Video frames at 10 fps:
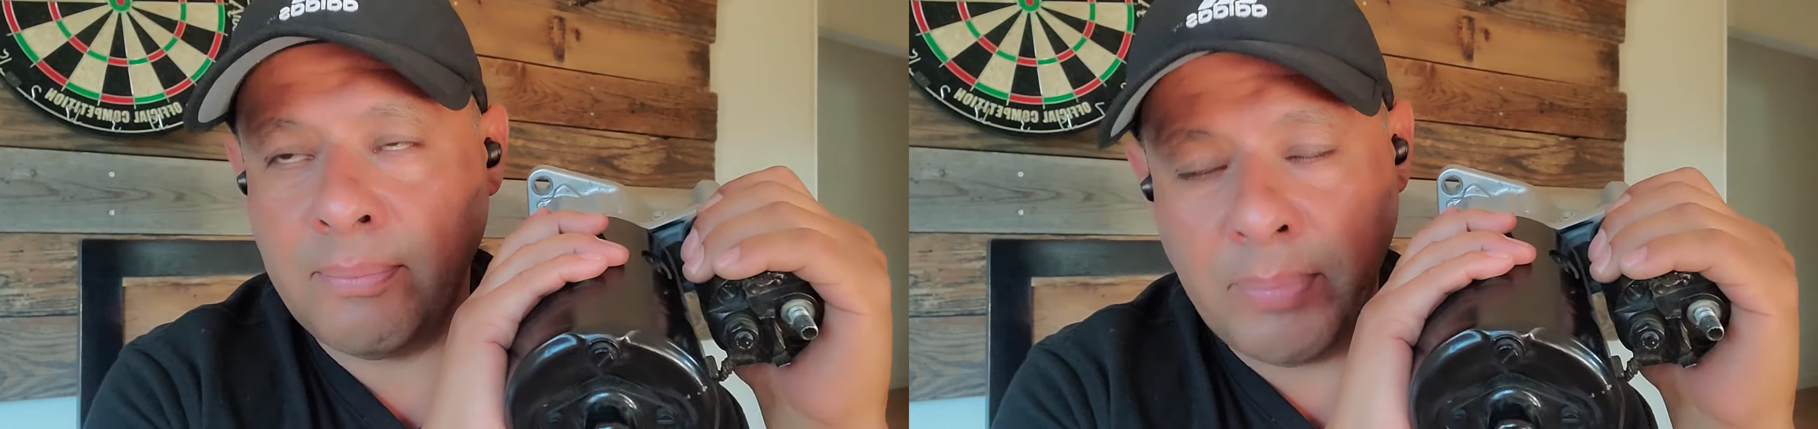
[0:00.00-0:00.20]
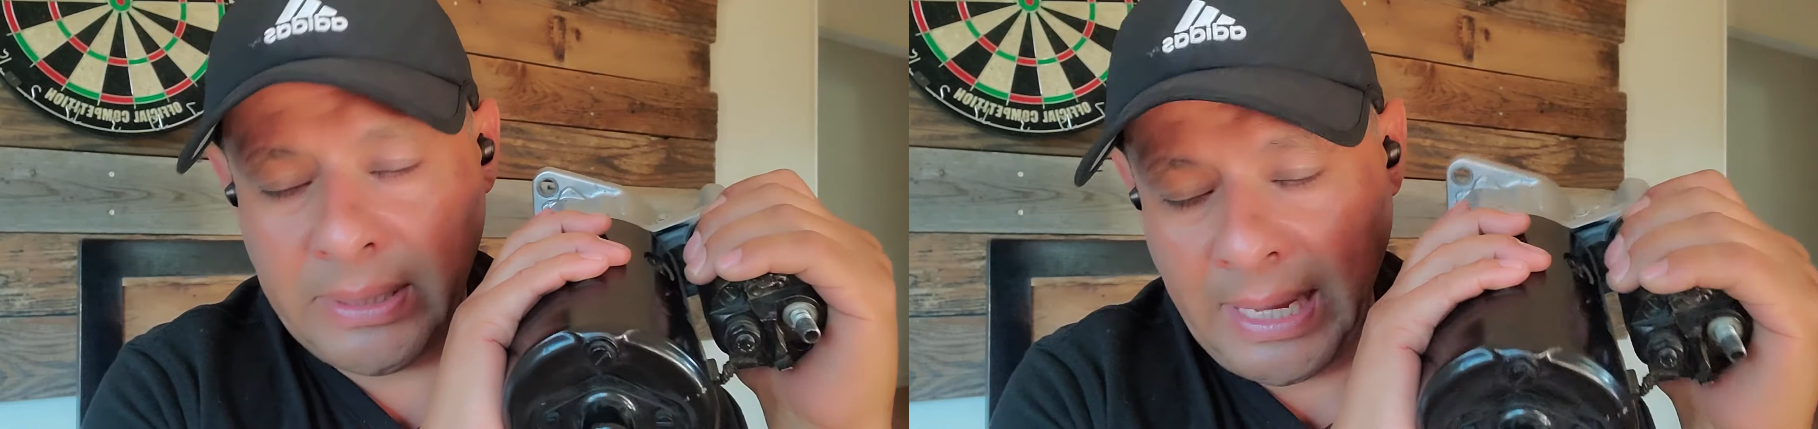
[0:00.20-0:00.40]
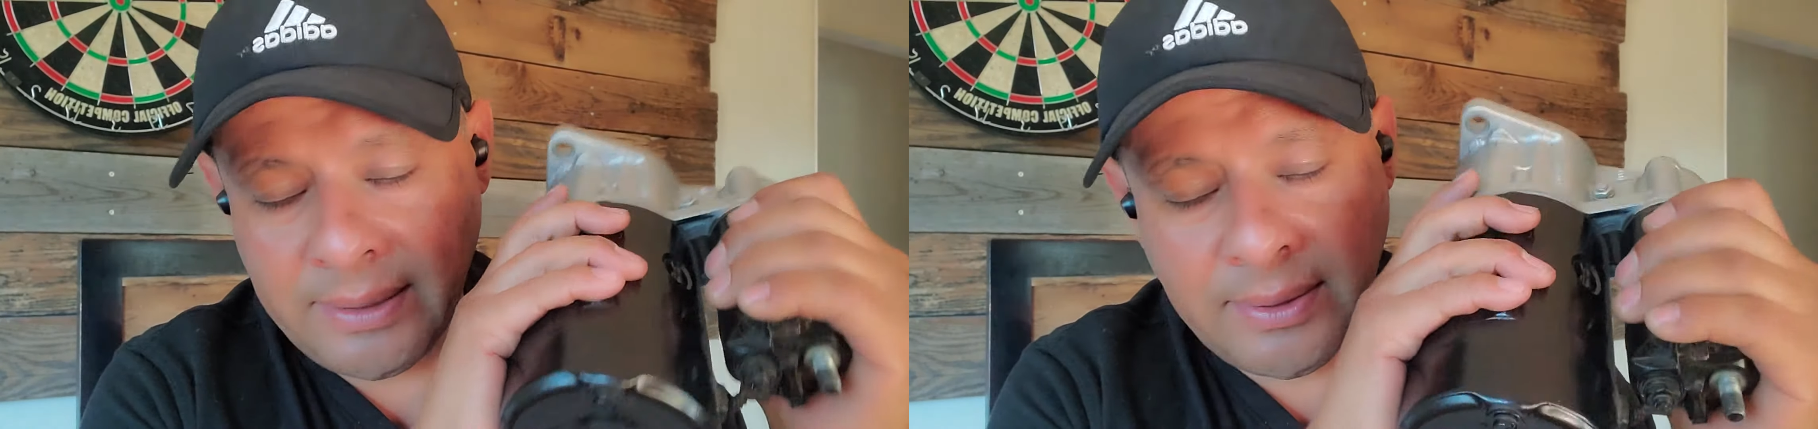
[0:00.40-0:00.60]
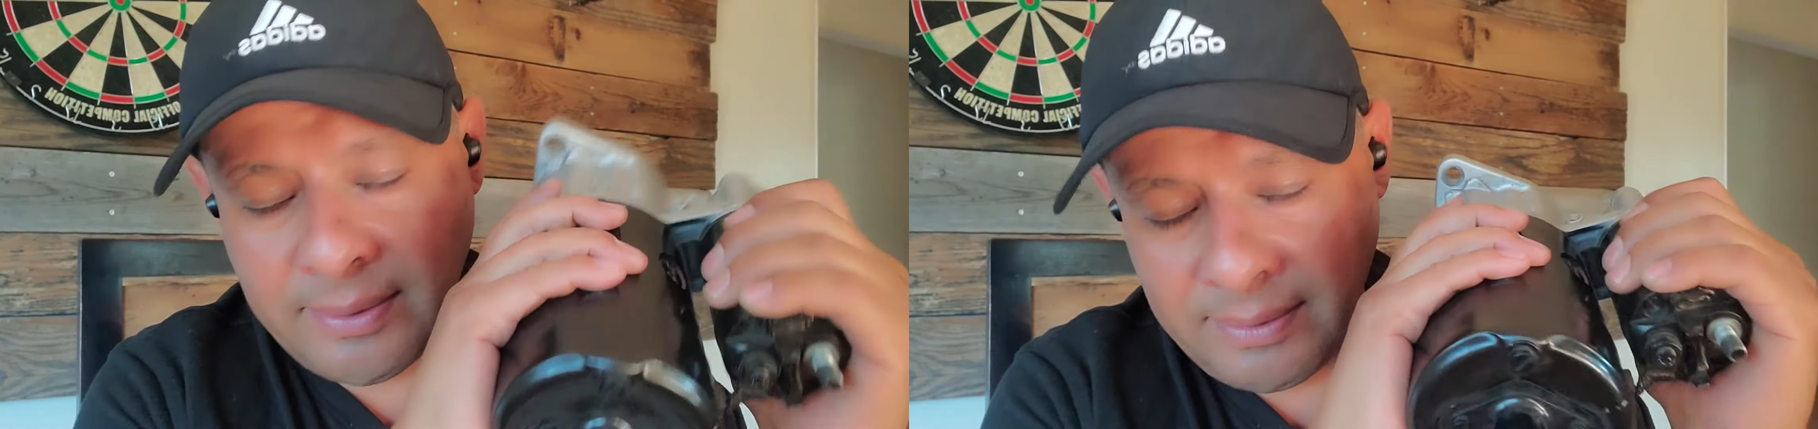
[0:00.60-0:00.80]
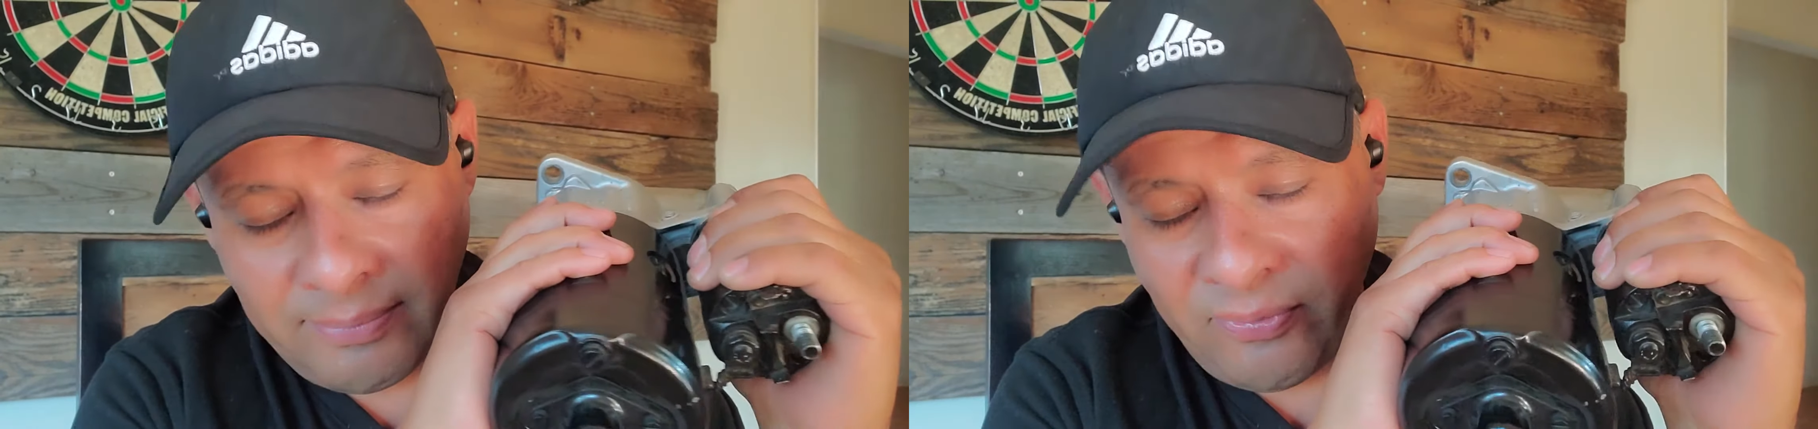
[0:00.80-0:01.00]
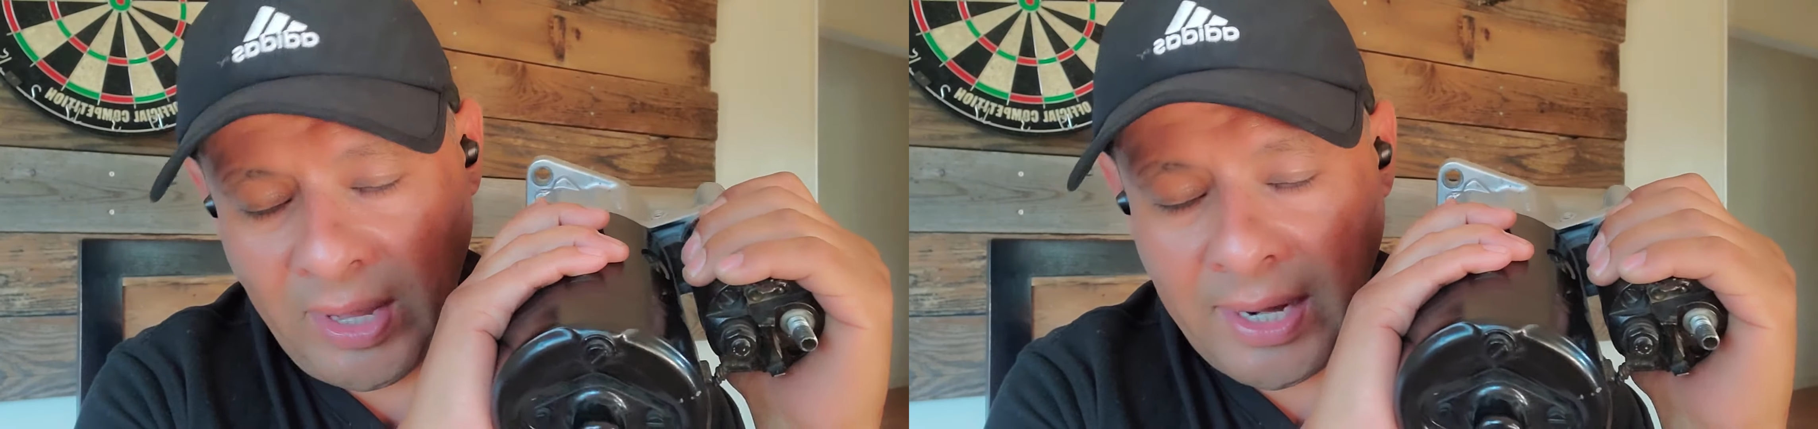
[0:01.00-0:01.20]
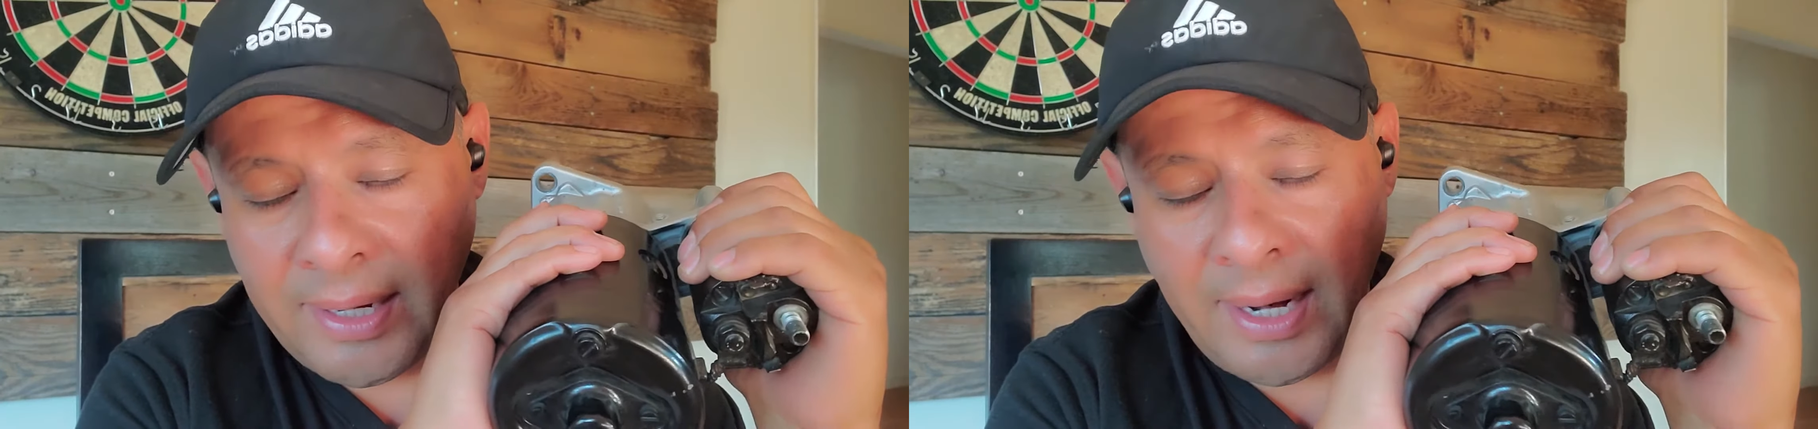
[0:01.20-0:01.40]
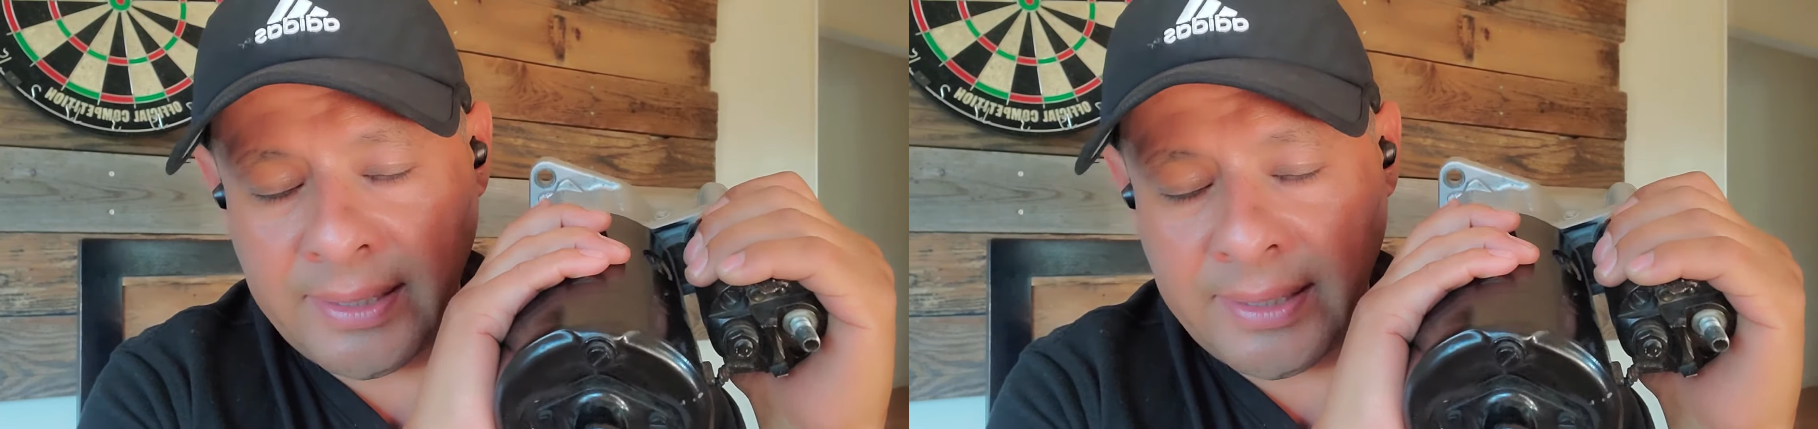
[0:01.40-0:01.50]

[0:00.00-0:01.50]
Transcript: But that's fine.